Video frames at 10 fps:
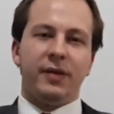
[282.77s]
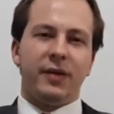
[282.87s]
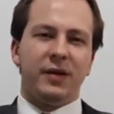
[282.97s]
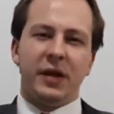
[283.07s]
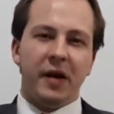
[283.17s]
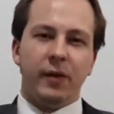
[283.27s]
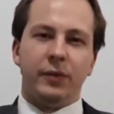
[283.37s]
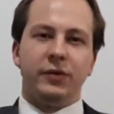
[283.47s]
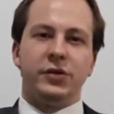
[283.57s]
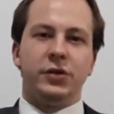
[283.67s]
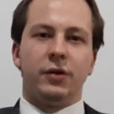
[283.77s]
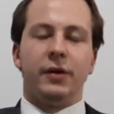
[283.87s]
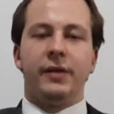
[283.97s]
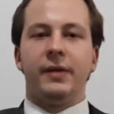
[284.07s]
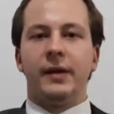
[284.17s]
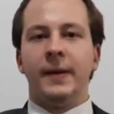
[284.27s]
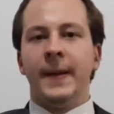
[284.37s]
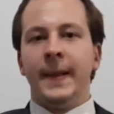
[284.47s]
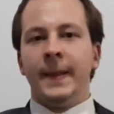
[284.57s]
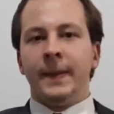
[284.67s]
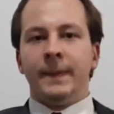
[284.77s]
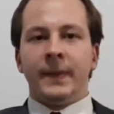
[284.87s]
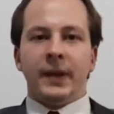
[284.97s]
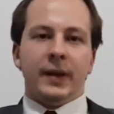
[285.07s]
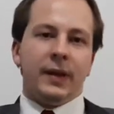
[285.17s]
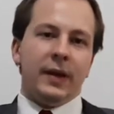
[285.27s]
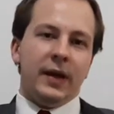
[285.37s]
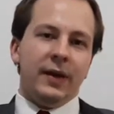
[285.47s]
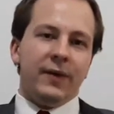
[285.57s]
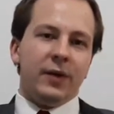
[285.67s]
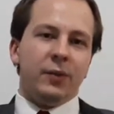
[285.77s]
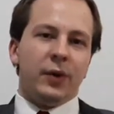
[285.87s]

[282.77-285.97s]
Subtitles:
It's a terrible choice. Even